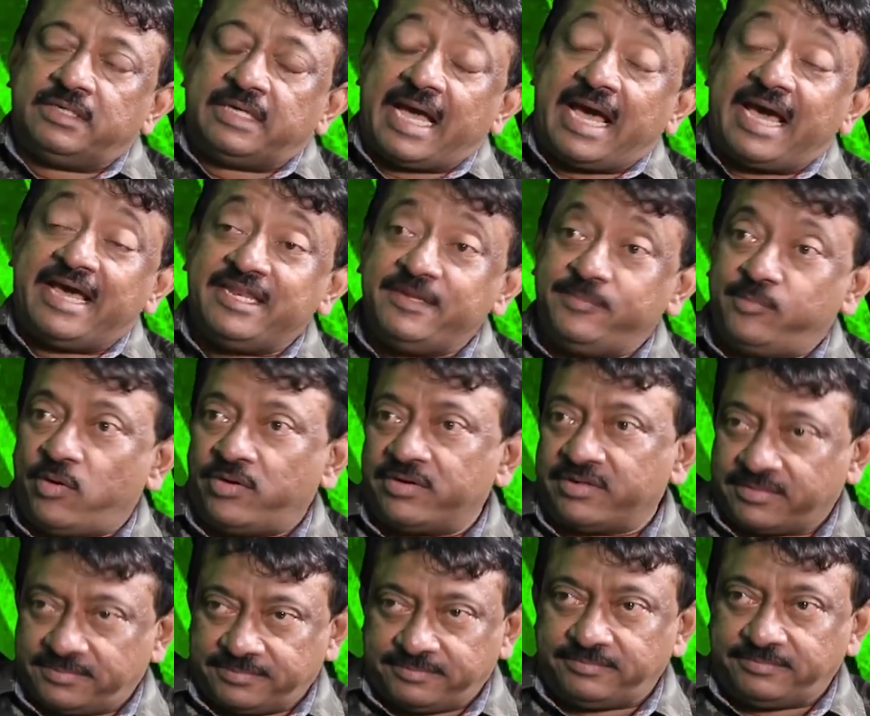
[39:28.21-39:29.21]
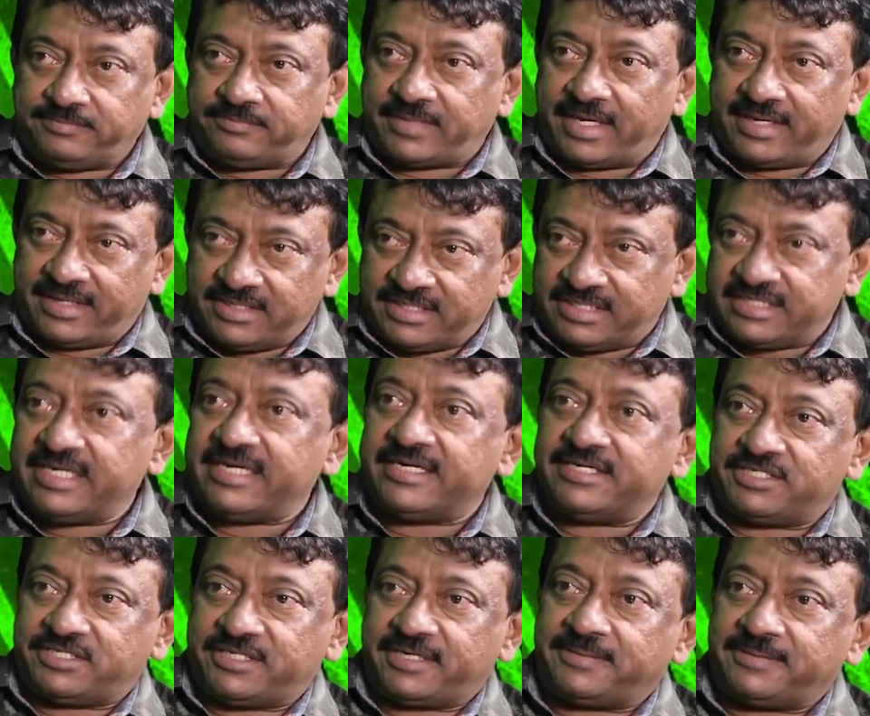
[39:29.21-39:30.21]
Harry Potter, I can still
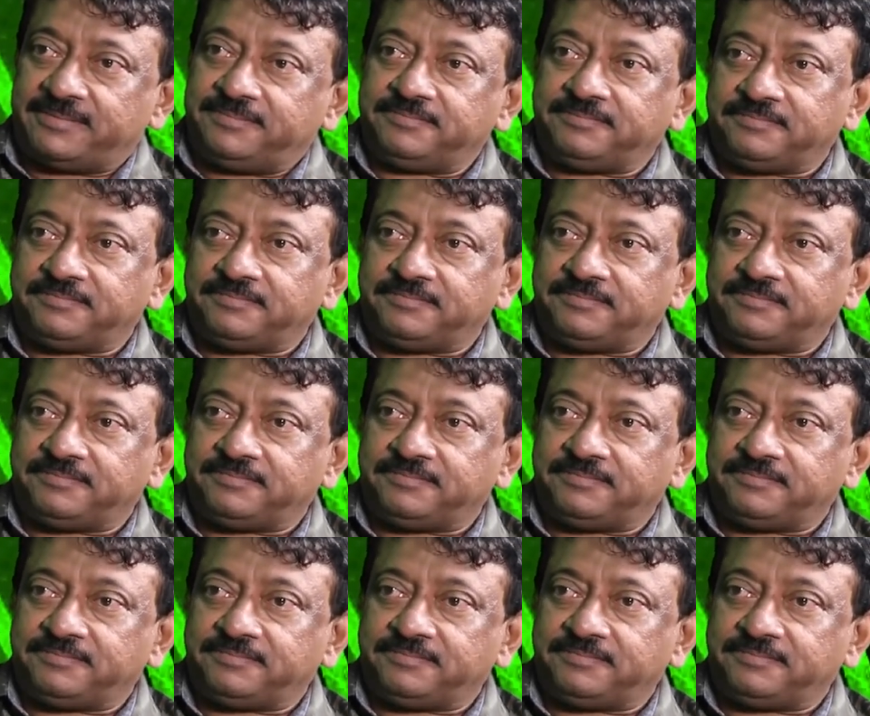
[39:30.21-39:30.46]
understand.